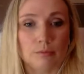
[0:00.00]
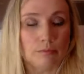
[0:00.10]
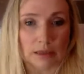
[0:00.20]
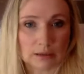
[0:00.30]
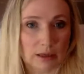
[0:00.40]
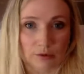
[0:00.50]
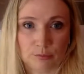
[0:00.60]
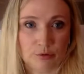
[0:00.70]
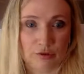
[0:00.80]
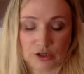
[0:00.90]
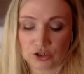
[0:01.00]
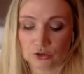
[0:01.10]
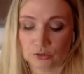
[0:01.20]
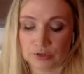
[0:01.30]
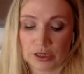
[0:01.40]
mental health
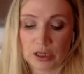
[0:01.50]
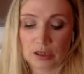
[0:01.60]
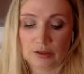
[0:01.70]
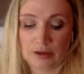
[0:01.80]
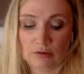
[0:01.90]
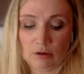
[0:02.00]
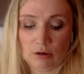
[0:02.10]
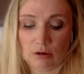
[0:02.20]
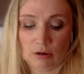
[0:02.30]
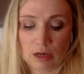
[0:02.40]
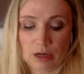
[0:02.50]
professionals. There are